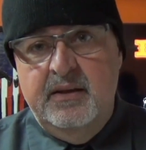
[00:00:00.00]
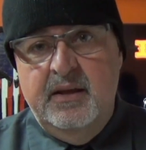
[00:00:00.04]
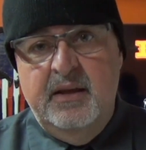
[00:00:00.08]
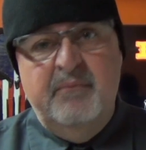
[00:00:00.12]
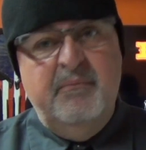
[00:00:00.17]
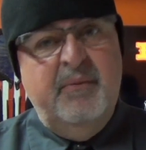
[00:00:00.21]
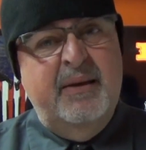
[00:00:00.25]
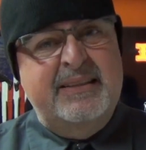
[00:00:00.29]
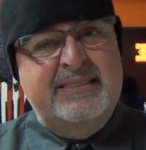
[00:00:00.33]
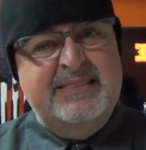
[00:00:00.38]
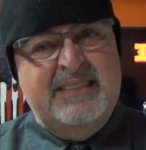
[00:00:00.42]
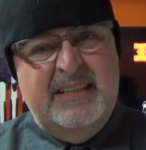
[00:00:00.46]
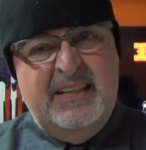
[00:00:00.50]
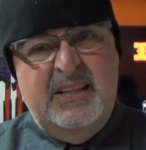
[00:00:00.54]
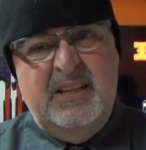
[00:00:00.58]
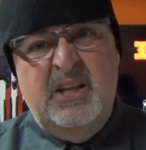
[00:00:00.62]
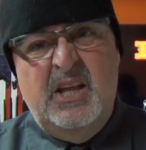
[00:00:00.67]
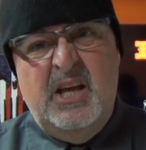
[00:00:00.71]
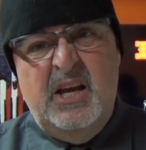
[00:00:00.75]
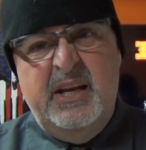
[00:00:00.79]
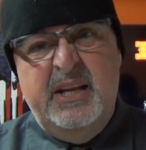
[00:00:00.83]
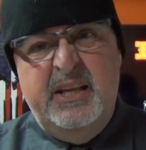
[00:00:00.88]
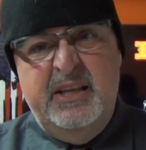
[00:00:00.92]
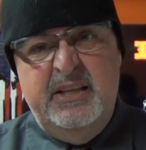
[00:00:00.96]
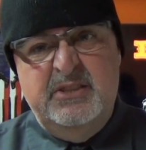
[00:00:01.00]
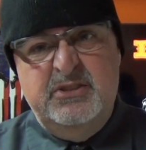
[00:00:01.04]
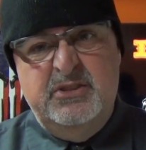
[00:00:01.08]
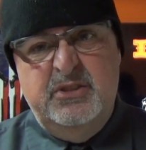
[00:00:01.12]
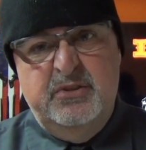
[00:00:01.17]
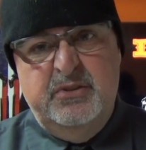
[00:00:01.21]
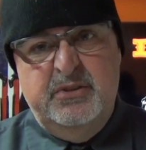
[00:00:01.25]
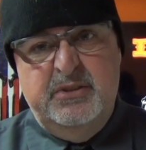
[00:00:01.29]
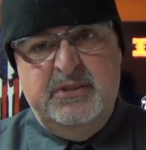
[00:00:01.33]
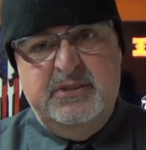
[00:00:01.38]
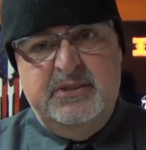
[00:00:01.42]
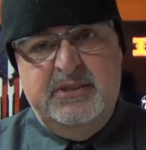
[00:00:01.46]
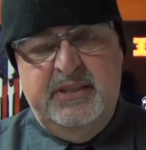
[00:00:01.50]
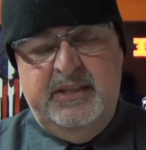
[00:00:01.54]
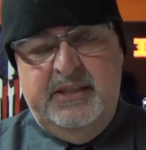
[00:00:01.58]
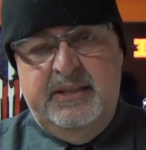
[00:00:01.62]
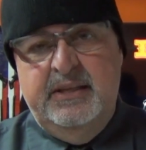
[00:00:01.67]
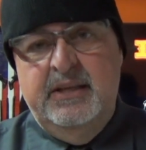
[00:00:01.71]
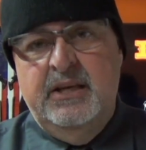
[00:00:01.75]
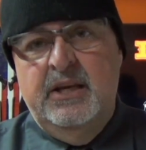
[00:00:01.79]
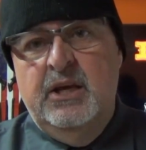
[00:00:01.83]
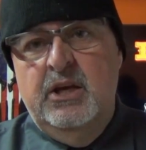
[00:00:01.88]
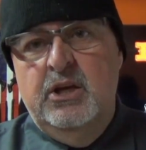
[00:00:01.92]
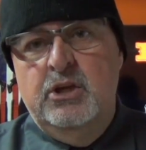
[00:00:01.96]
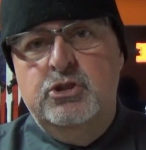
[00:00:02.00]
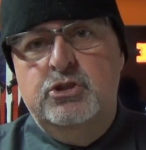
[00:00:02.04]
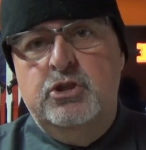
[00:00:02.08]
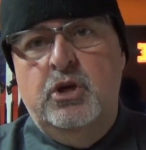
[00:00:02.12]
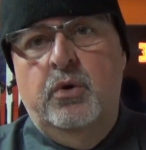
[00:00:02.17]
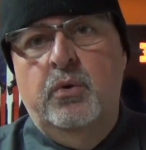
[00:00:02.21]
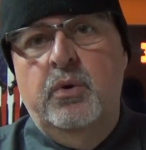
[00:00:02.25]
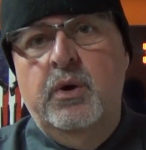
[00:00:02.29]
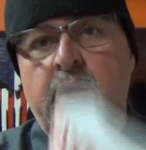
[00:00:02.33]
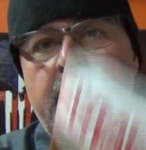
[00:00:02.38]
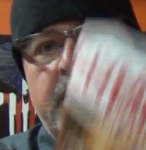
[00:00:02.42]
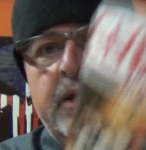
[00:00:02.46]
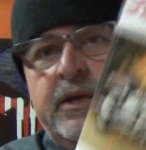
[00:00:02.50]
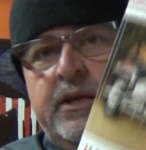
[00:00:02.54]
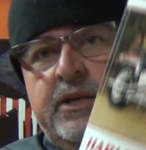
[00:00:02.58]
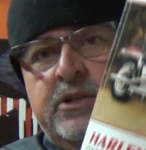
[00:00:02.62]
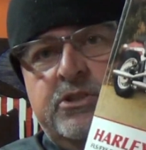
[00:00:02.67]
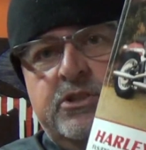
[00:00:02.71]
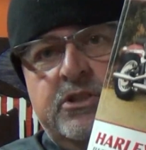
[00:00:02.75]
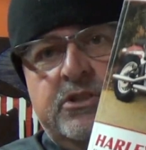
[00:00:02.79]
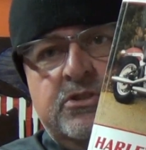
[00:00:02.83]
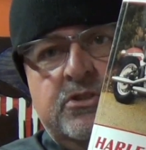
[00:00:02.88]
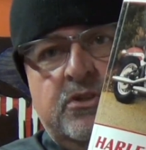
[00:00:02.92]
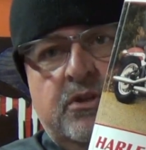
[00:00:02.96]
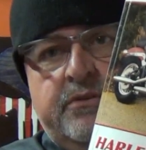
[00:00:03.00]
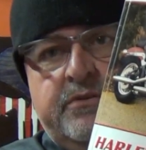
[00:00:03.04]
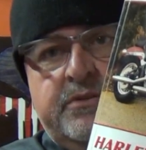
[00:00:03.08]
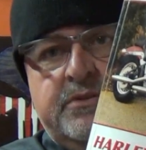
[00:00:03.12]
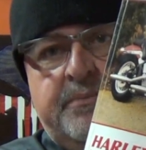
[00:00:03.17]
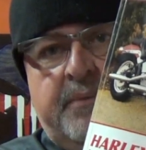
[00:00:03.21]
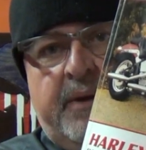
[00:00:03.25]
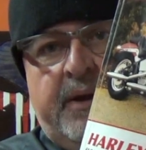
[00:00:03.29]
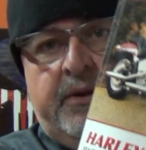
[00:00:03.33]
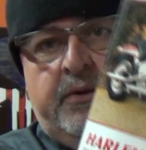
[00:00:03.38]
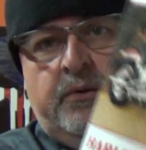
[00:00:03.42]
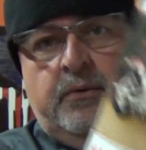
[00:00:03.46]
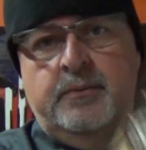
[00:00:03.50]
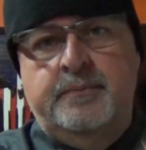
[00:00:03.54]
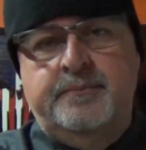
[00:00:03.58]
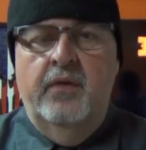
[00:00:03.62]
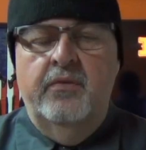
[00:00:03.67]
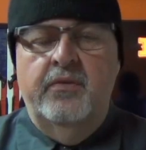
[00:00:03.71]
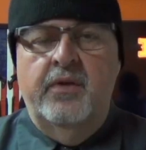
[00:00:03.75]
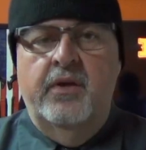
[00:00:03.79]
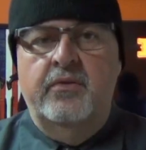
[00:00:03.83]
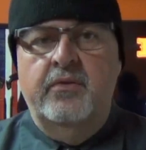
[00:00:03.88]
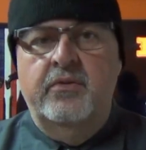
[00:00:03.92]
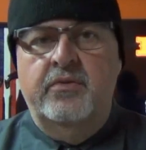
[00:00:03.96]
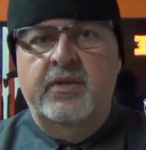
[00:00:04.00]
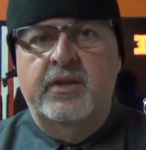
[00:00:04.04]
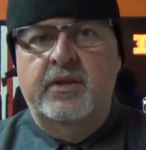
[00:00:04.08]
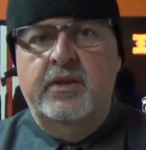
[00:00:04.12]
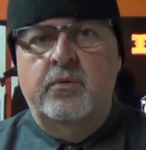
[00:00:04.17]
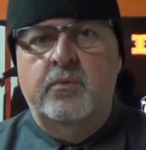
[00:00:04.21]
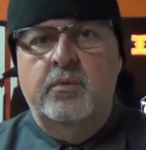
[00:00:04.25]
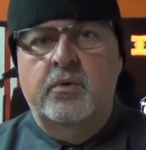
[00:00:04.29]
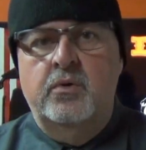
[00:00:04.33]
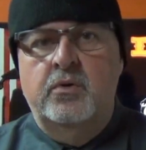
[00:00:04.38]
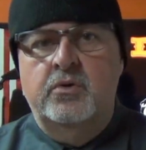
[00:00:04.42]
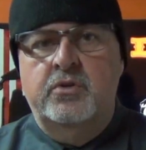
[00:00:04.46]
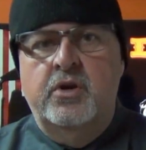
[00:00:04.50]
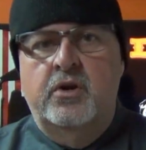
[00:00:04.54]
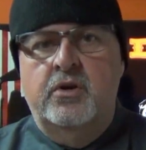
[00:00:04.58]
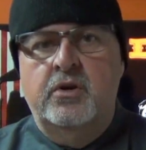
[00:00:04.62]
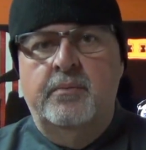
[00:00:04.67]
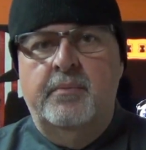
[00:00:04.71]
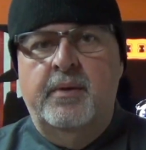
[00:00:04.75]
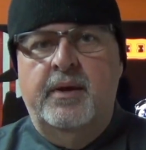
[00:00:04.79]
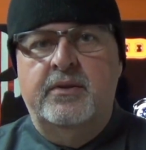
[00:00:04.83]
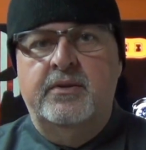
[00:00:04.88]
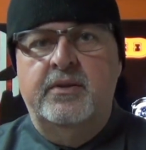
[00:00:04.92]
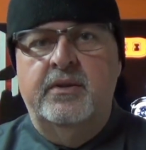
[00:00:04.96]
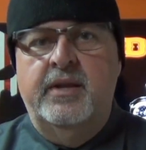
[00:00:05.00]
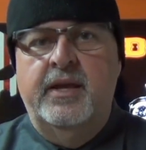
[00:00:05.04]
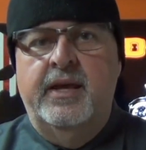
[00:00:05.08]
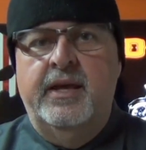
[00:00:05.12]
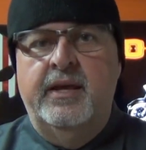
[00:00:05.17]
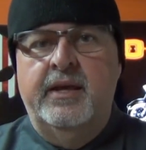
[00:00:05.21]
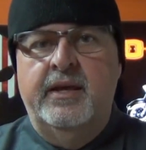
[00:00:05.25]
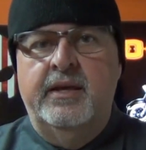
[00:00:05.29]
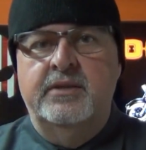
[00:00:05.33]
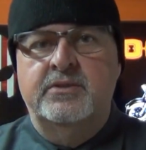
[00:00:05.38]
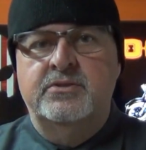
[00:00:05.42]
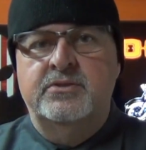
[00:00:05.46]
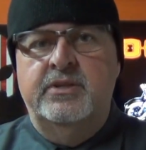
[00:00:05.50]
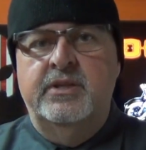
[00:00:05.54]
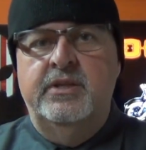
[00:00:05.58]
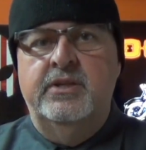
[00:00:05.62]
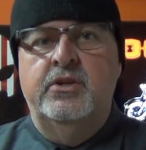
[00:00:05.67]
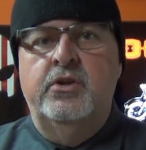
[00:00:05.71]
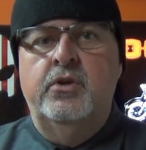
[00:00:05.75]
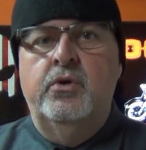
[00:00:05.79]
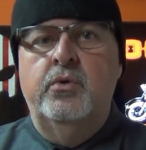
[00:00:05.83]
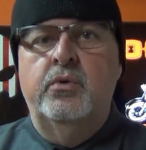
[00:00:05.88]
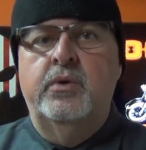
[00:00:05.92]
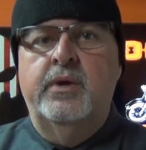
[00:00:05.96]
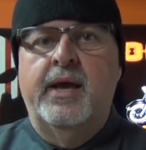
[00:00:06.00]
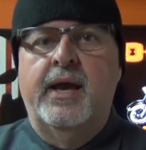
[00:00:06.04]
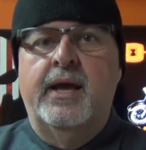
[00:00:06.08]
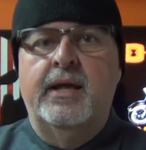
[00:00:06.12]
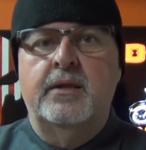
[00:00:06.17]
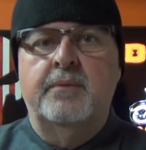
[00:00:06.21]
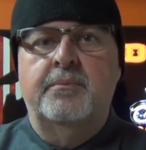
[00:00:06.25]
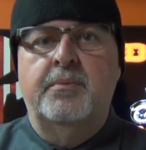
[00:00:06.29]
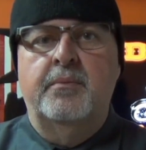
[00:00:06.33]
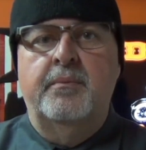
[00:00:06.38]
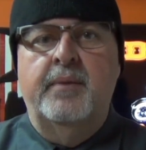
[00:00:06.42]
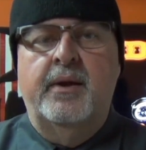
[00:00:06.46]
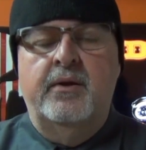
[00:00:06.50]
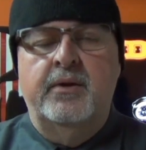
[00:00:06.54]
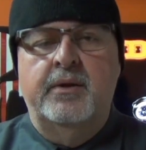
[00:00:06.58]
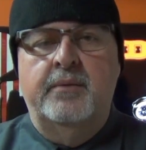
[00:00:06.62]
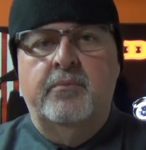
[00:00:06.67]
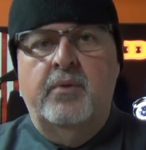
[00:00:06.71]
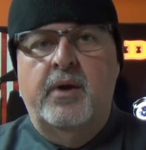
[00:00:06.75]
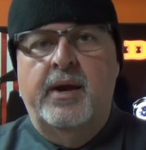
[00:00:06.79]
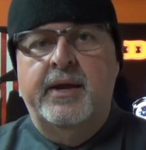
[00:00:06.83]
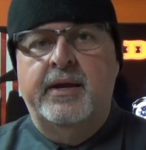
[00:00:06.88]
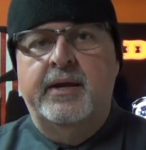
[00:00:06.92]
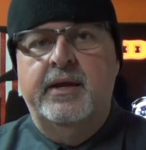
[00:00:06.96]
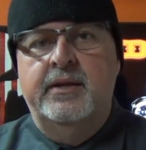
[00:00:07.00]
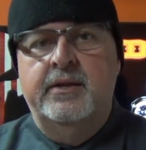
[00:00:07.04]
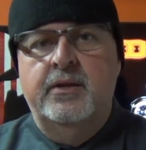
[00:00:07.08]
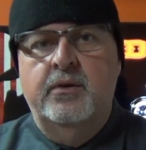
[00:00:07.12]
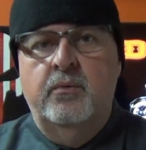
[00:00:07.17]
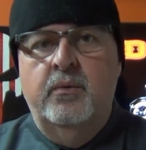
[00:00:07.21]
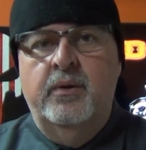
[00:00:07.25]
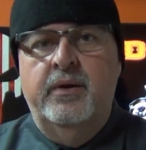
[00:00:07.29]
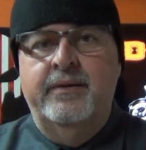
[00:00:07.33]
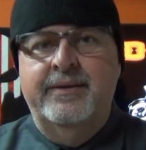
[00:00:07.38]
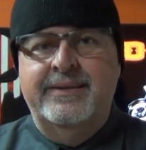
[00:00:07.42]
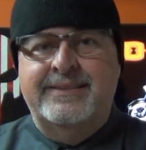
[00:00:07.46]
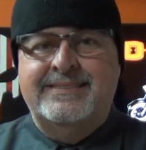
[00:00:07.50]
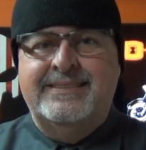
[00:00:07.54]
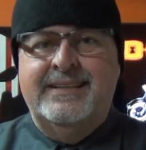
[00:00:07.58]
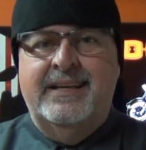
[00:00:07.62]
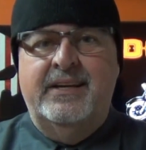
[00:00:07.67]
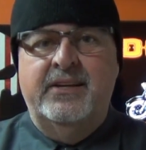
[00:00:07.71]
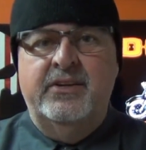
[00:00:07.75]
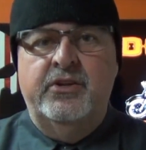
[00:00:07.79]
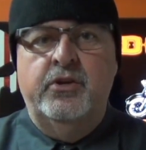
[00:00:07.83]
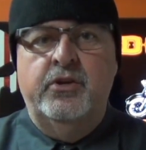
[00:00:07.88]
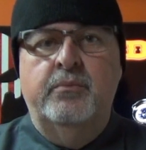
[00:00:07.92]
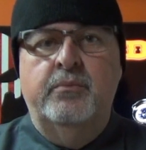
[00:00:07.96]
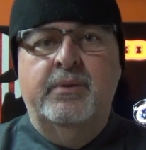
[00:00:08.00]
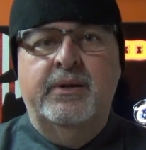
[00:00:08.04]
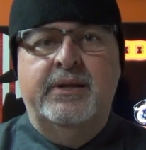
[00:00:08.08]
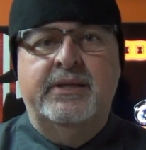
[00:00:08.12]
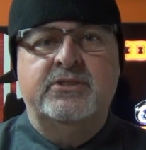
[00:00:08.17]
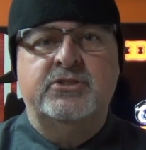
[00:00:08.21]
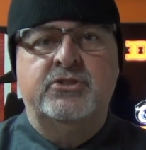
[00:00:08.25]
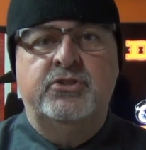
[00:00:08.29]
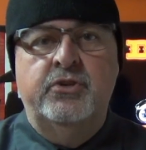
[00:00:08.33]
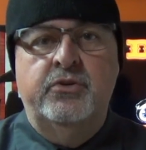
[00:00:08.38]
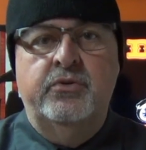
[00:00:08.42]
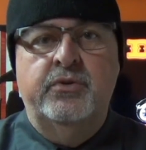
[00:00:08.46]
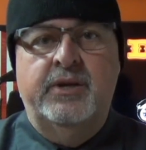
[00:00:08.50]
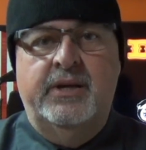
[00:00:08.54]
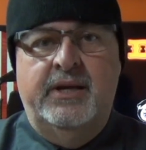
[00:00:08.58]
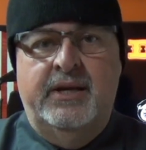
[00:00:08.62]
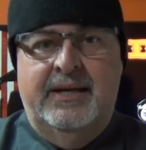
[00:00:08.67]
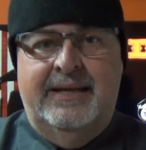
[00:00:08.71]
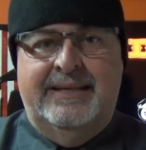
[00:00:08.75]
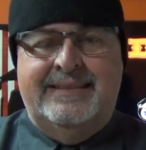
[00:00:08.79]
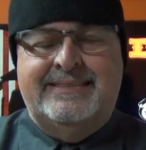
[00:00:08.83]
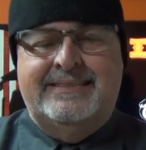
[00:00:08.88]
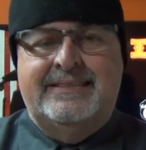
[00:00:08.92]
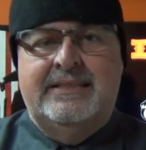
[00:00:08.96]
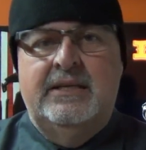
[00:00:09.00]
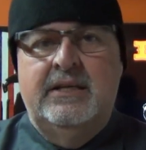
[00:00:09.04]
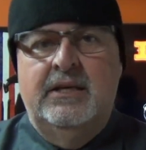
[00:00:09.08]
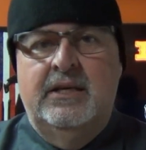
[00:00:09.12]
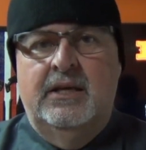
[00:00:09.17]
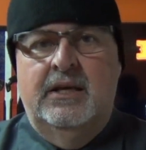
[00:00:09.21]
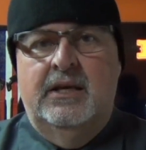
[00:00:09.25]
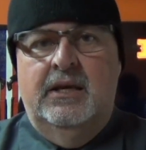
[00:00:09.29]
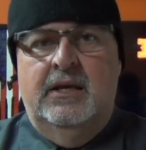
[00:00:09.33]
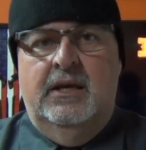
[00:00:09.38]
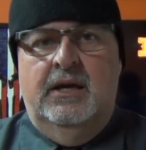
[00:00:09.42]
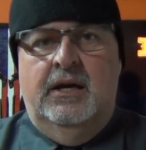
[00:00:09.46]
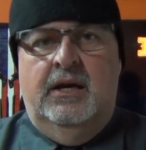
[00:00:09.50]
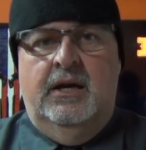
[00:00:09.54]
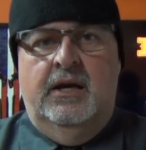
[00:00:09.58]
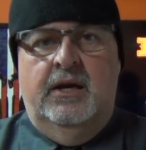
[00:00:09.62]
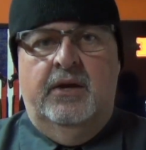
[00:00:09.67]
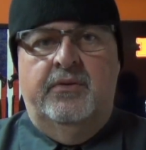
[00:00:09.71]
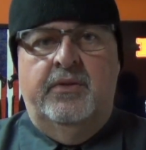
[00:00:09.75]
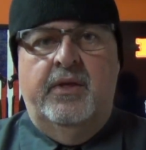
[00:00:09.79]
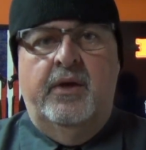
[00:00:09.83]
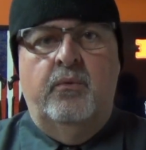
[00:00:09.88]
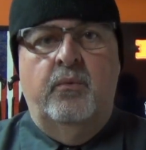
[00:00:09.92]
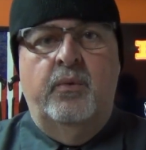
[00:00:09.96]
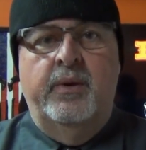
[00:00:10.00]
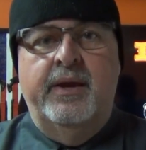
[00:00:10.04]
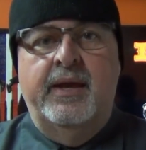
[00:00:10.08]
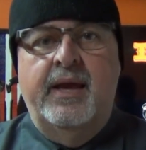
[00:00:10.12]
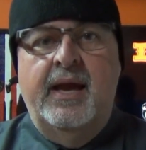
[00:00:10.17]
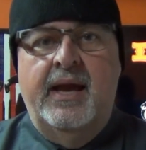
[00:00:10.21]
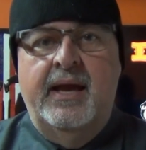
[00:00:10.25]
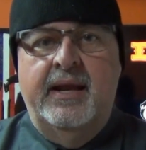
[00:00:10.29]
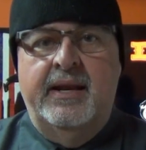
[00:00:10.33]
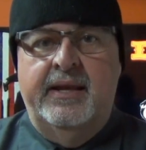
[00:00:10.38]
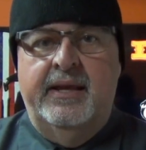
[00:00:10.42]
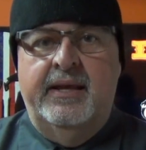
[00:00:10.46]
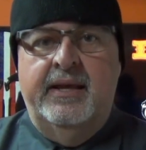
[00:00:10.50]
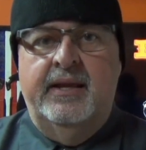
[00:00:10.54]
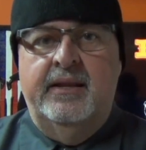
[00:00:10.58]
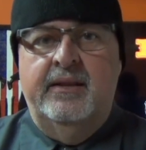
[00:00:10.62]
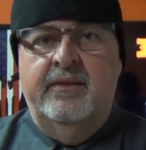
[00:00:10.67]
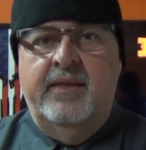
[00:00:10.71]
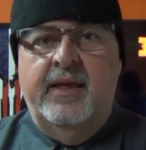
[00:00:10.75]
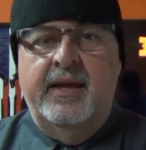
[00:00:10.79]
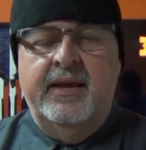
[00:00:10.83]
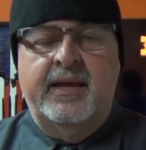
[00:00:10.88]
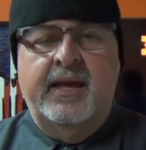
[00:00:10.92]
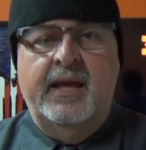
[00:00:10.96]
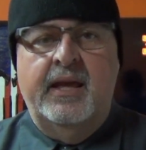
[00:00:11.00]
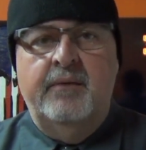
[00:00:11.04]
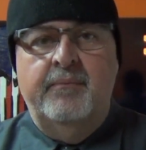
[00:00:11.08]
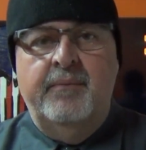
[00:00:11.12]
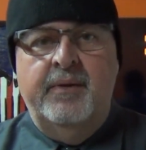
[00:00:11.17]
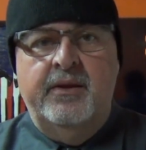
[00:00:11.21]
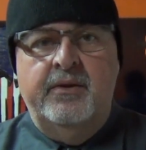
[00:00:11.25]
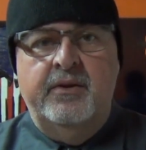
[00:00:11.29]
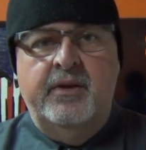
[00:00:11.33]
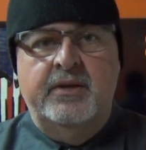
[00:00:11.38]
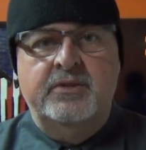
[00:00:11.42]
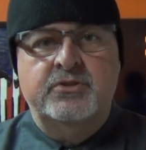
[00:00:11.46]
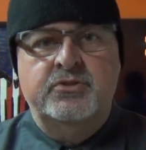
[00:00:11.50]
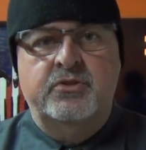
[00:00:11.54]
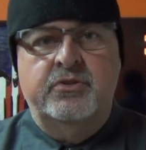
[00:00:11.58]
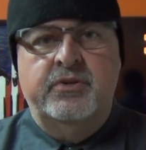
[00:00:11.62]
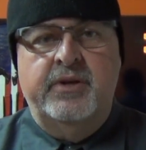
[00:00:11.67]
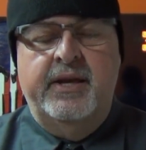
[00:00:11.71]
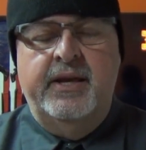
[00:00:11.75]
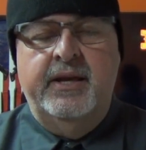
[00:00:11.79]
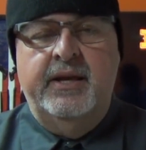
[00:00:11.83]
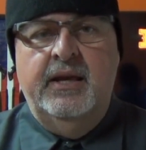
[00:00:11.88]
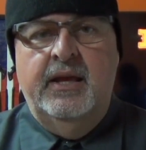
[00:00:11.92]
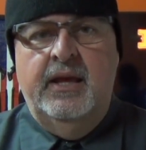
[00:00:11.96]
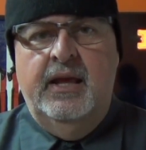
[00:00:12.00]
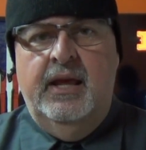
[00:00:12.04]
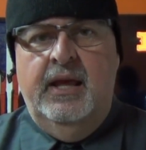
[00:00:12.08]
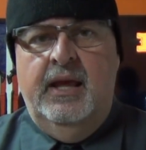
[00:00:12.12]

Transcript: It makes it a lot easier to see. So get you a service manual. The other thing that we're going to talk about today is the new caliper mounting bracket. Well, it's not but it's new to us that we got in. That came in yesterday.